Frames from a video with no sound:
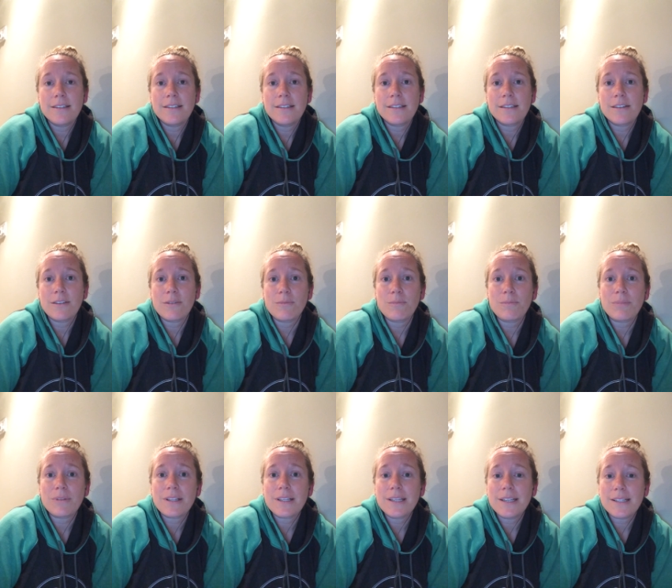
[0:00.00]
So
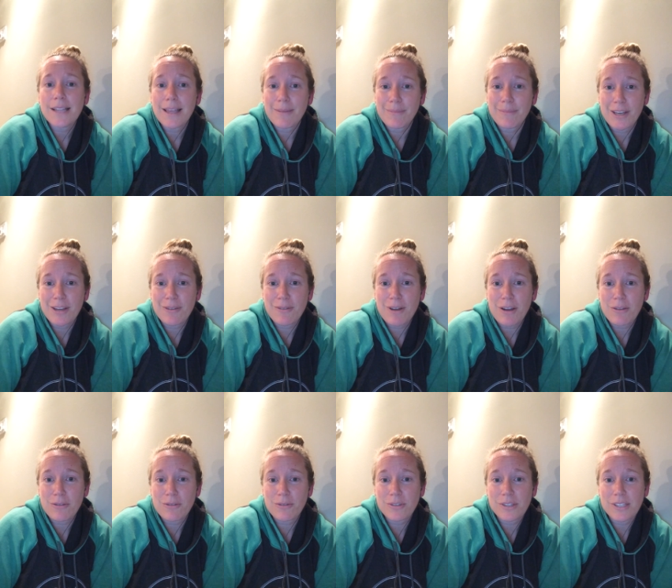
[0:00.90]
please let me know how
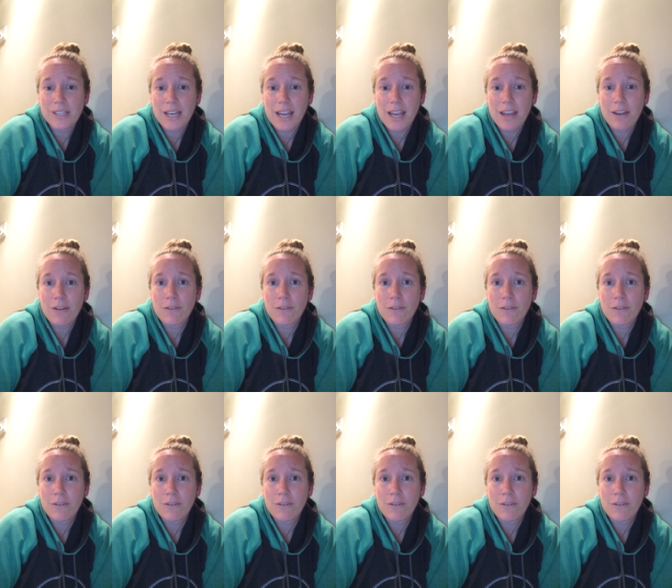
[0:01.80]
it goes today.